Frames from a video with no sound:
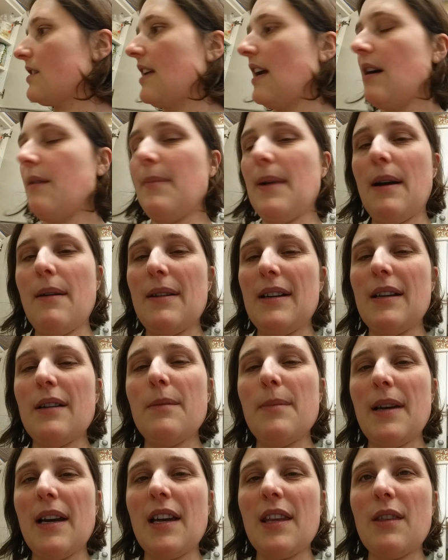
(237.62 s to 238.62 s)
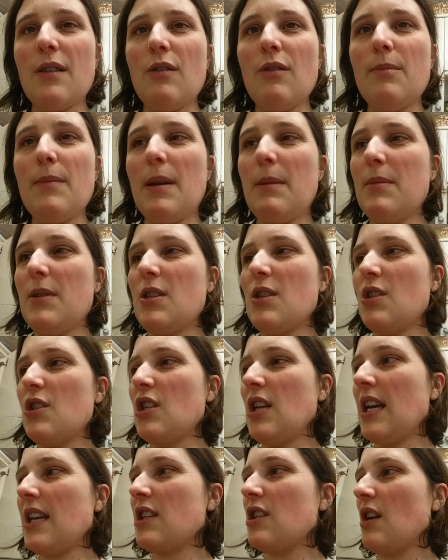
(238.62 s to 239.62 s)
help out a little bit, I thought maybe just
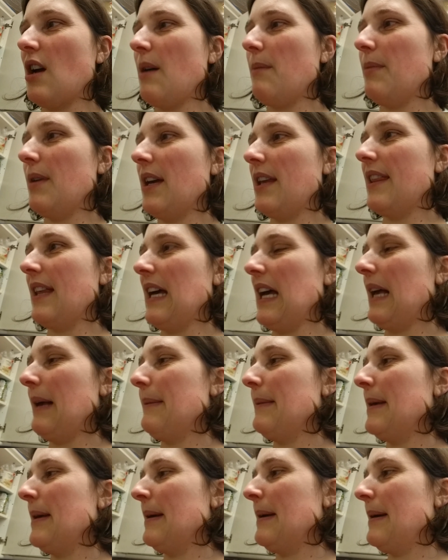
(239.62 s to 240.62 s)
change it up like that.